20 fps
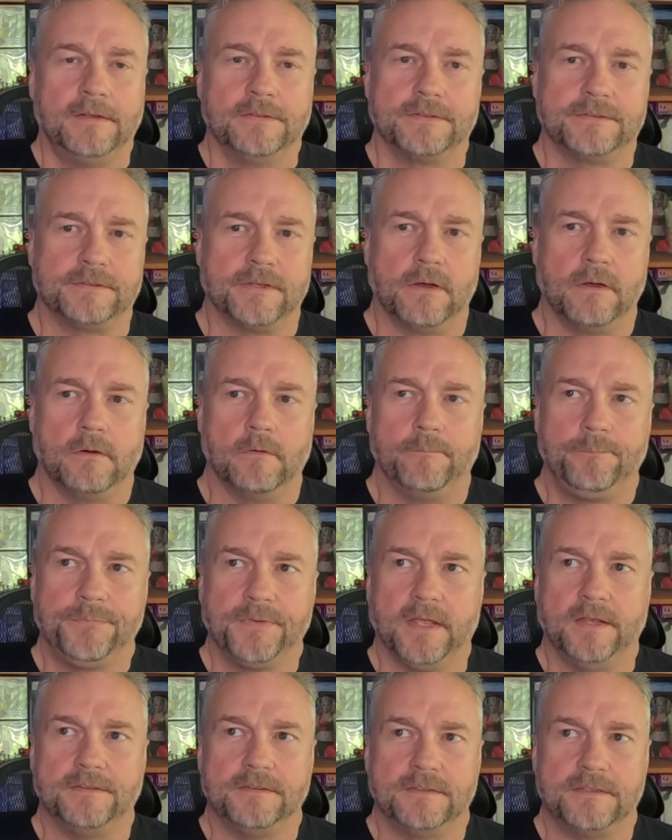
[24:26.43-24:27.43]
So
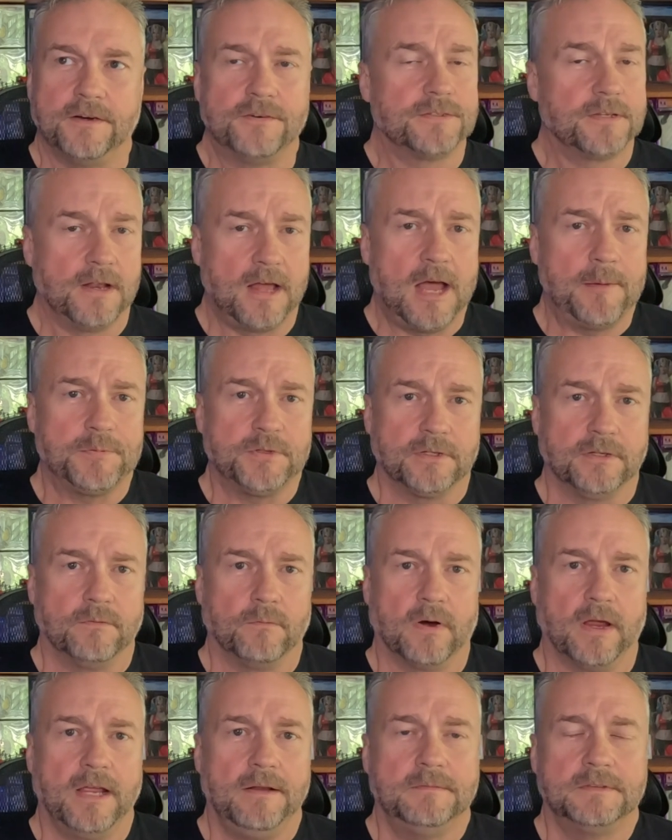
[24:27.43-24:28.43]
there's an option,
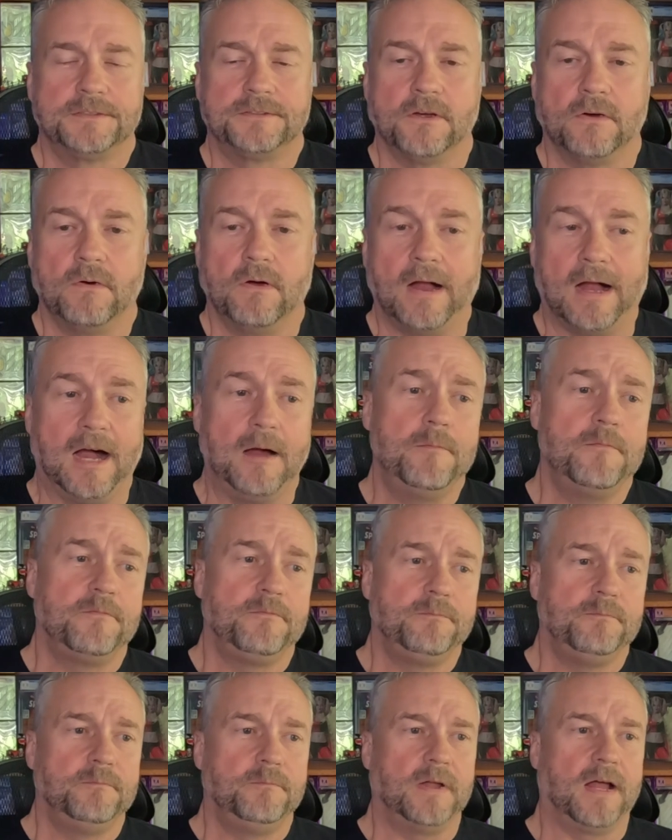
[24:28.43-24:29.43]
right? So
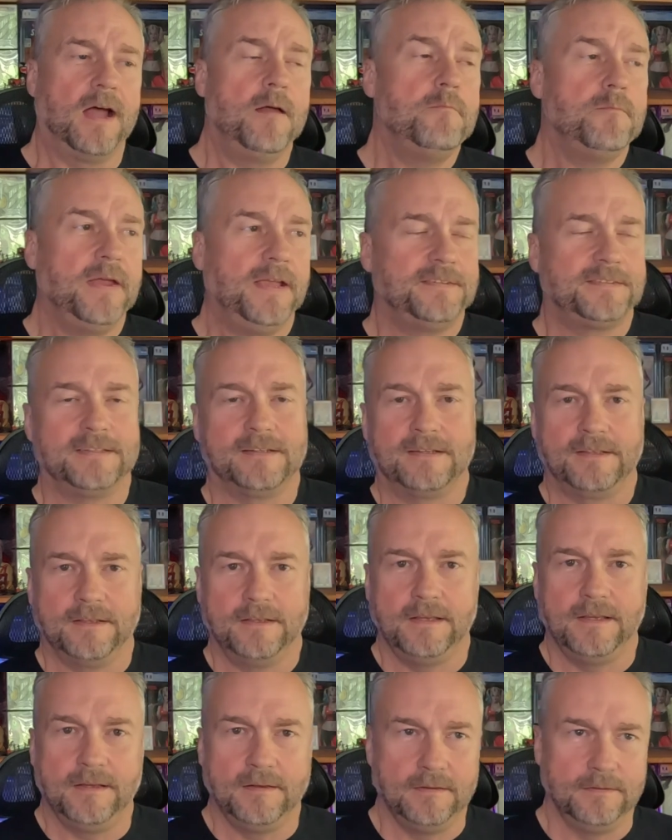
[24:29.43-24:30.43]
I'm
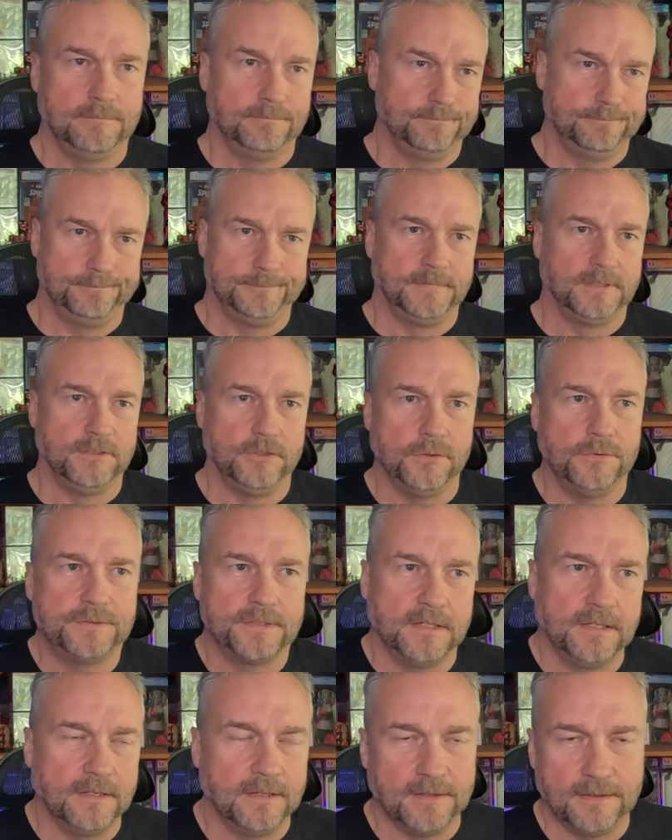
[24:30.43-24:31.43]
basically
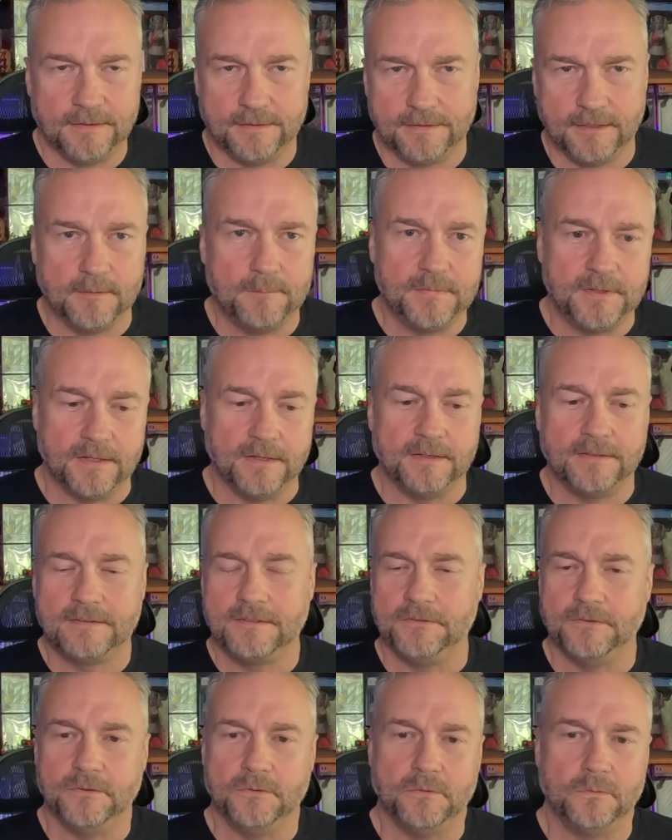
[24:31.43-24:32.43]
using DibDit
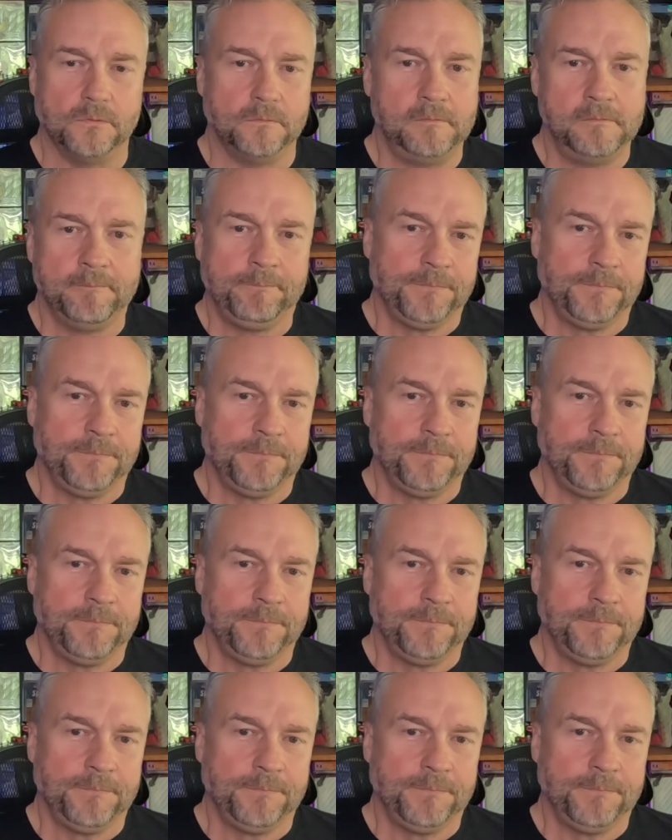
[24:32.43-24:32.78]
to